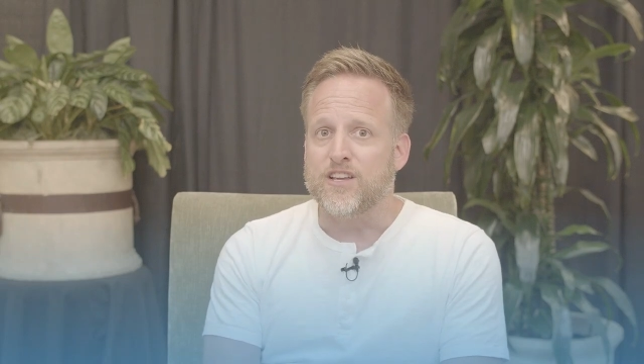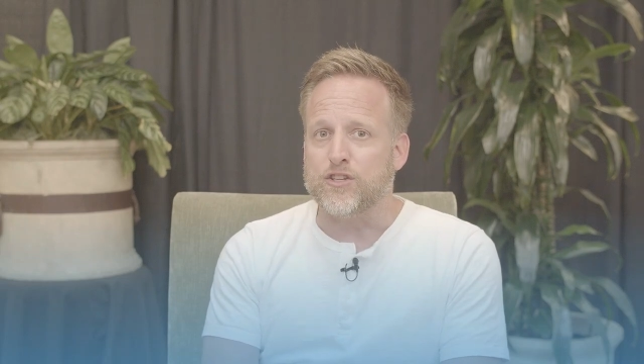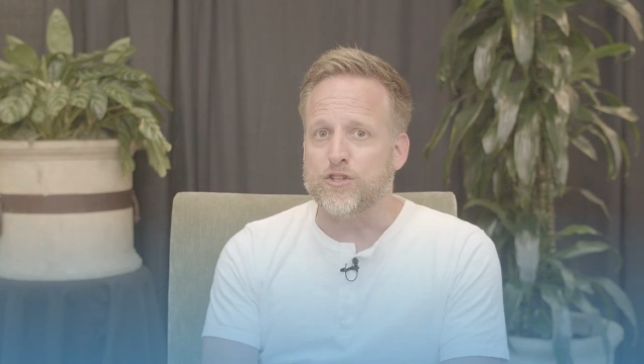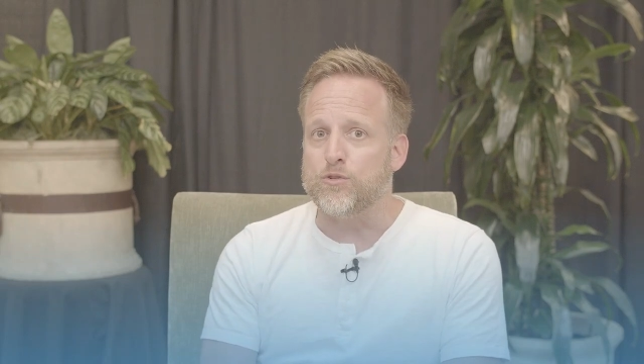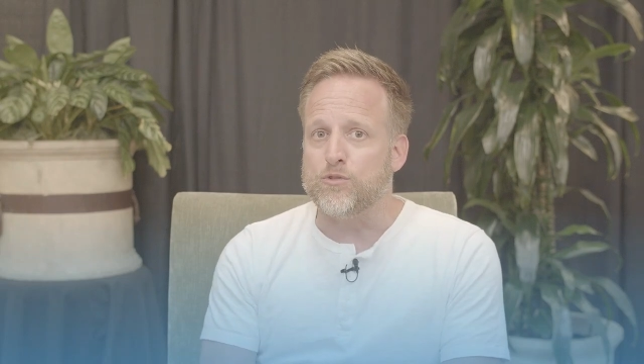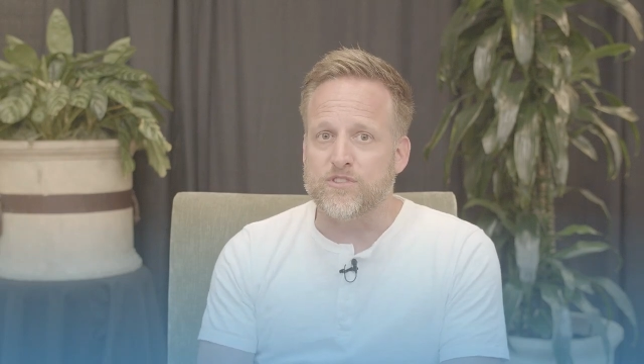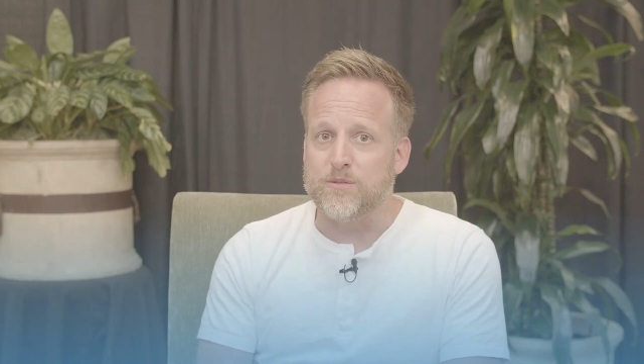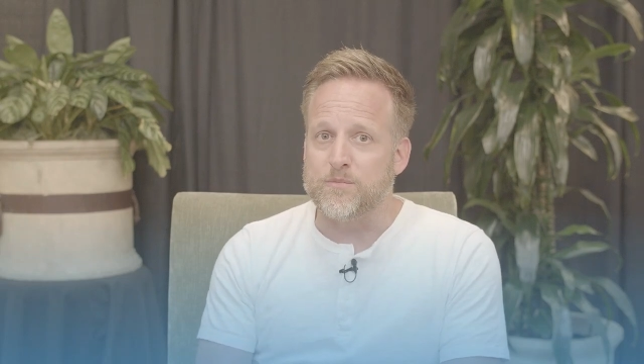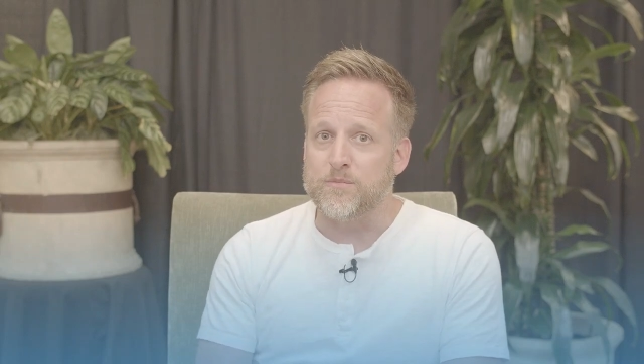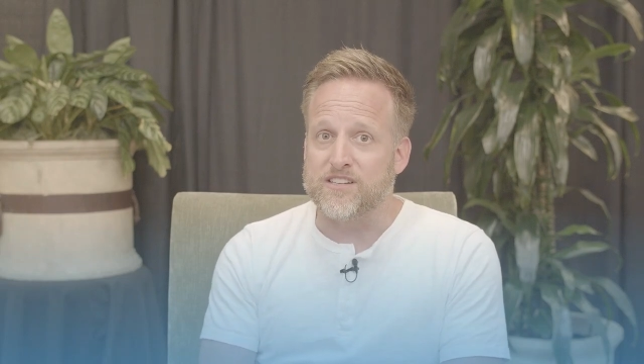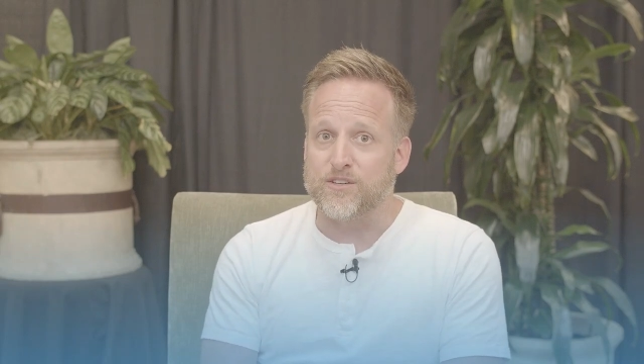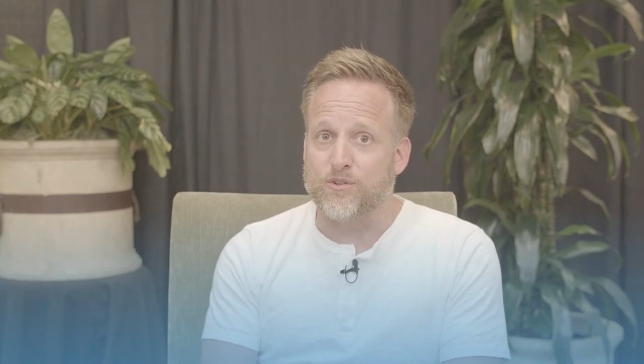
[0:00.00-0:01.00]
use the
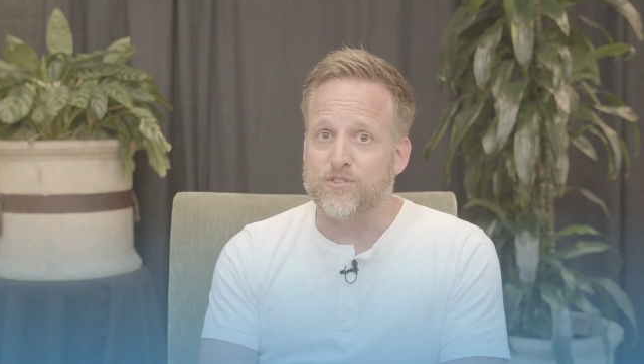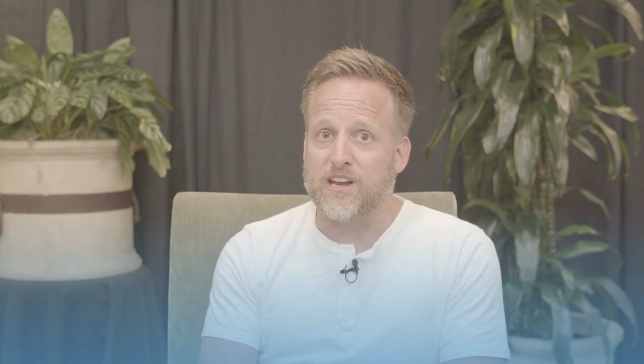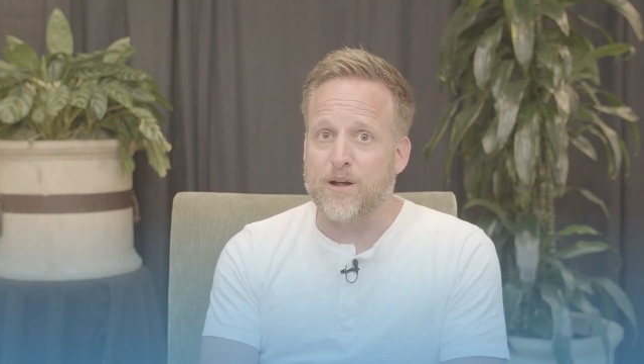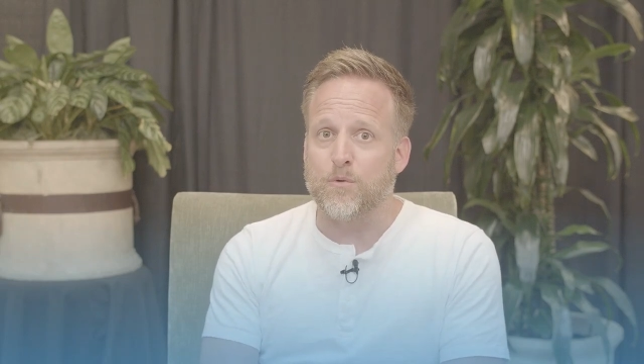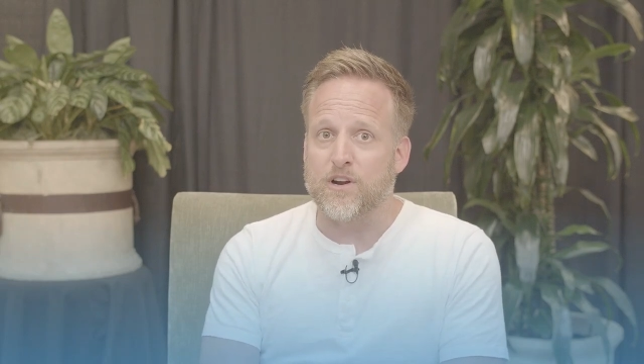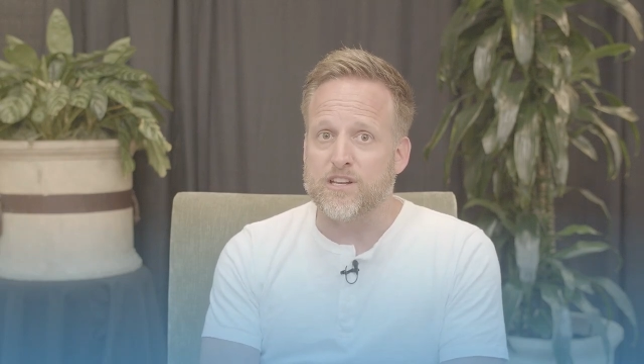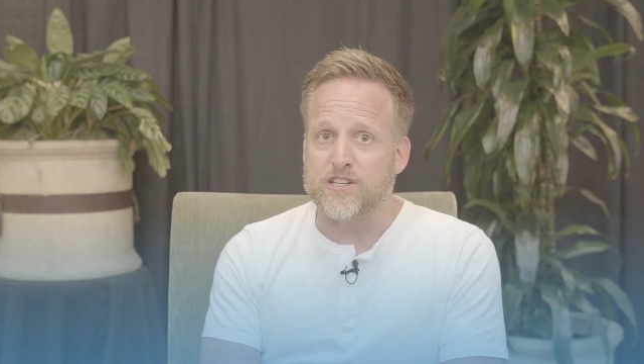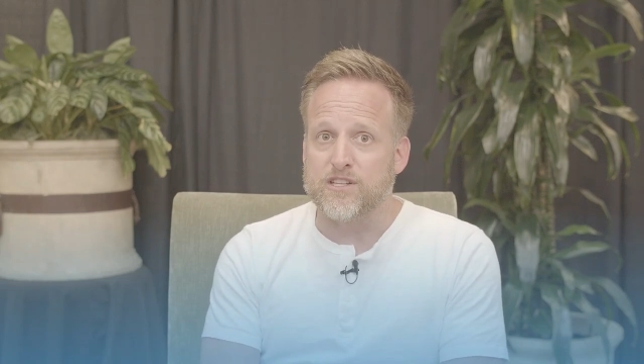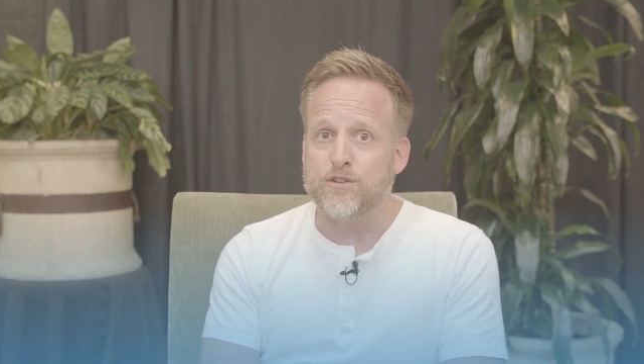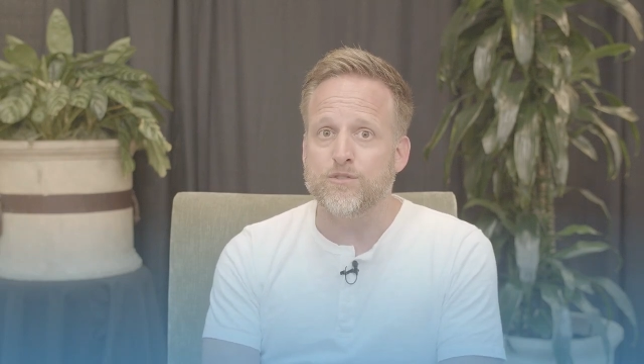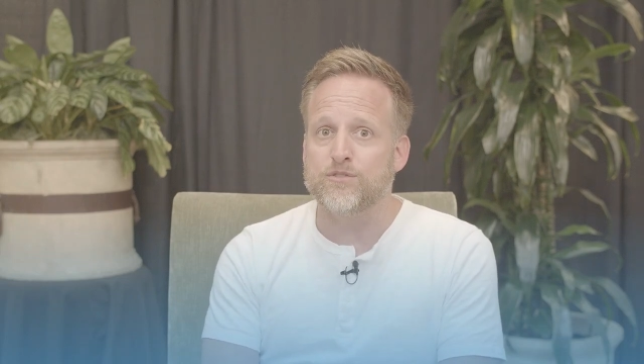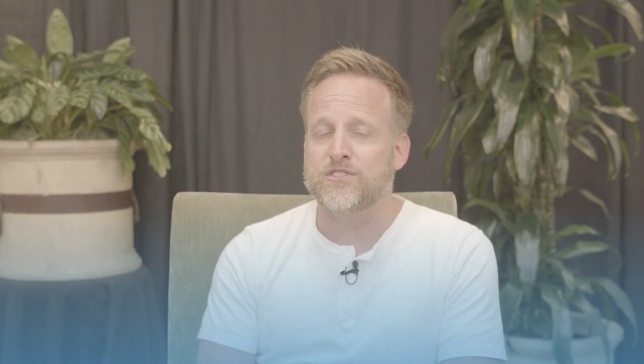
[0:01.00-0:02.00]
materials that I wanted to
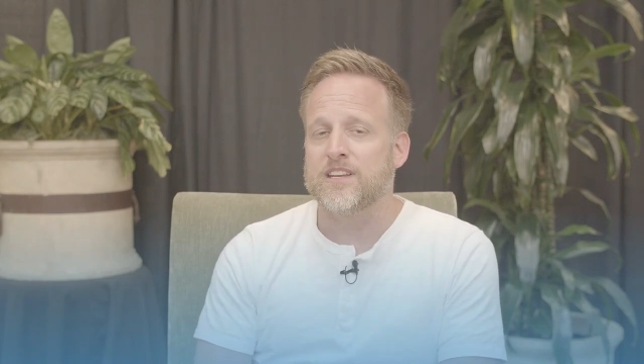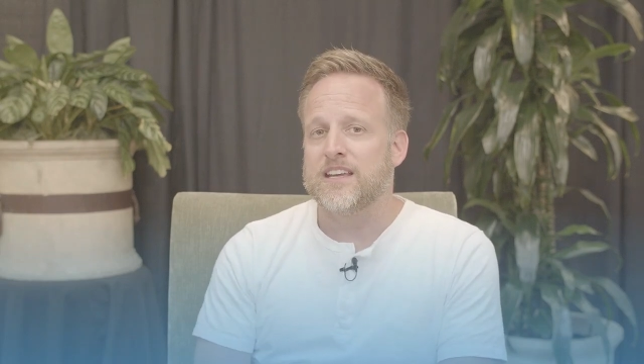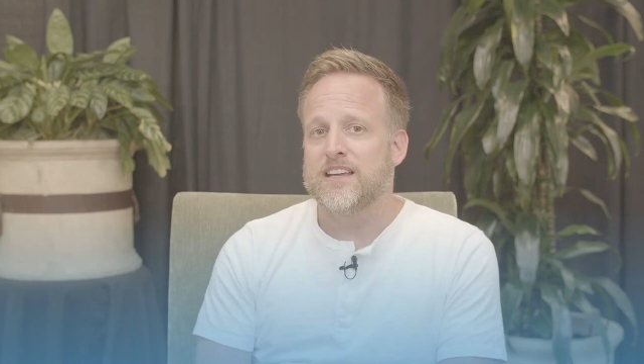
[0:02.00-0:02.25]
use.